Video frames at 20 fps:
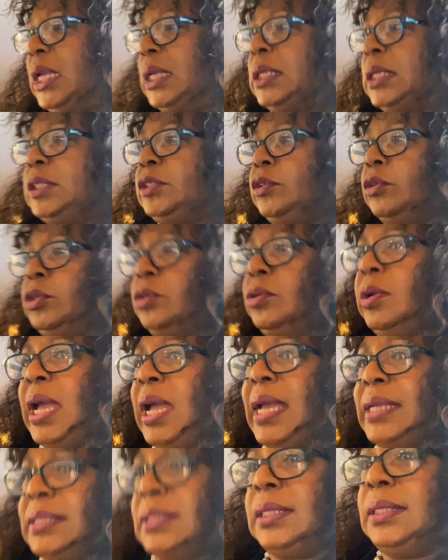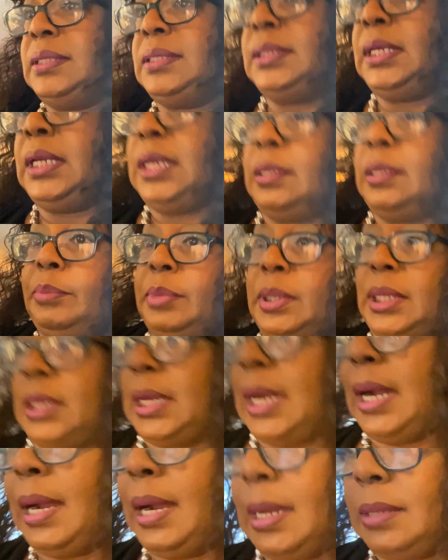so you guys can see it. But
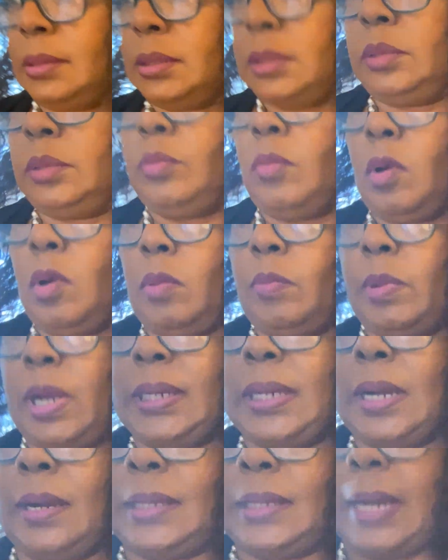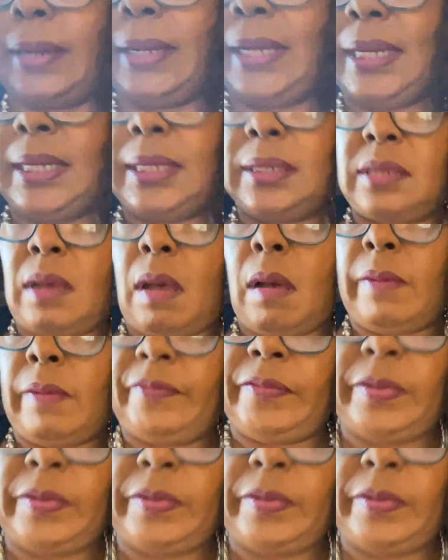our house is warm right now, and our heat is off.